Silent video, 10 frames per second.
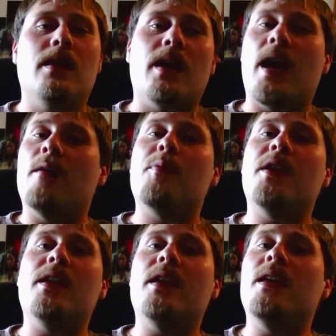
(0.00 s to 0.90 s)
Happy
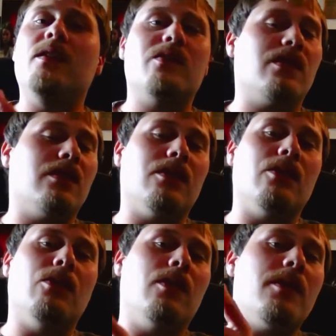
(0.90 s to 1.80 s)

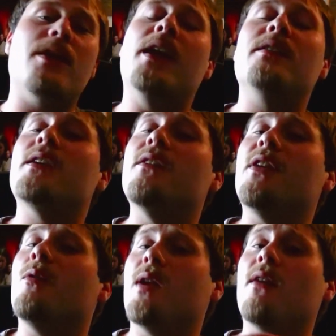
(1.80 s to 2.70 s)
Easter or
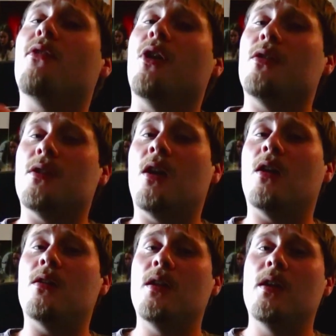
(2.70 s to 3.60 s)
Thanksgiving, whatever. I'll,
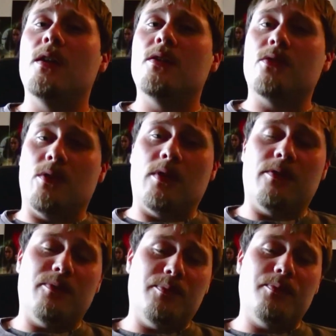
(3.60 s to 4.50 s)
I'll sort
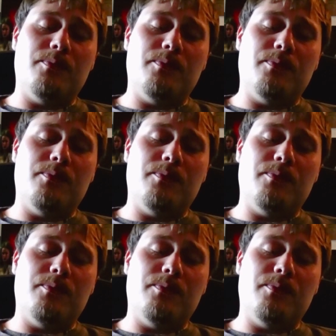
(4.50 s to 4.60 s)
of